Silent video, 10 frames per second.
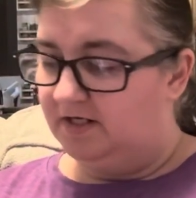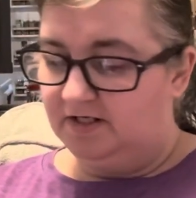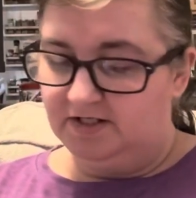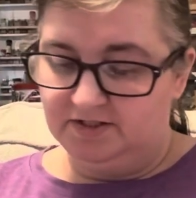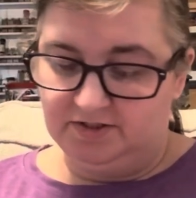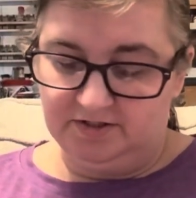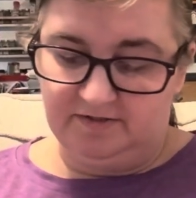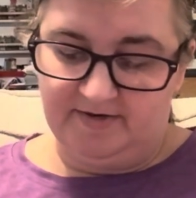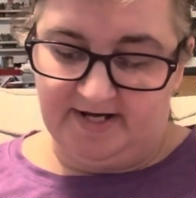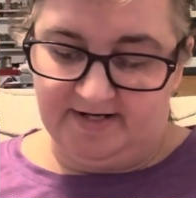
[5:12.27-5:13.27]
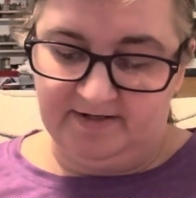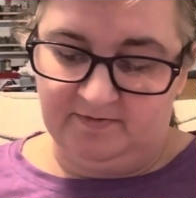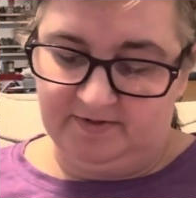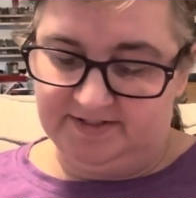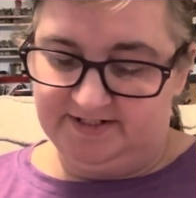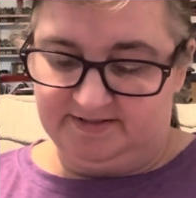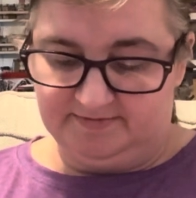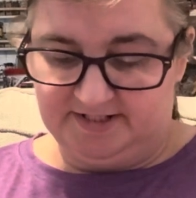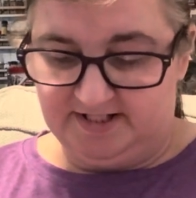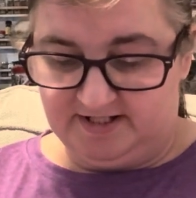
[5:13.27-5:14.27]
a goodie bag with some
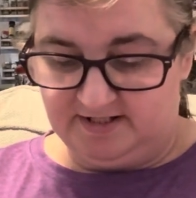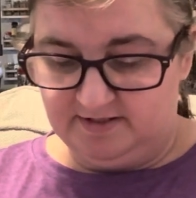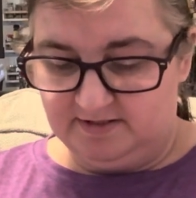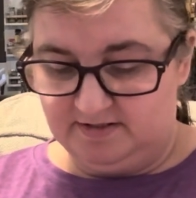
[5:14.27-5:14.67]
tea,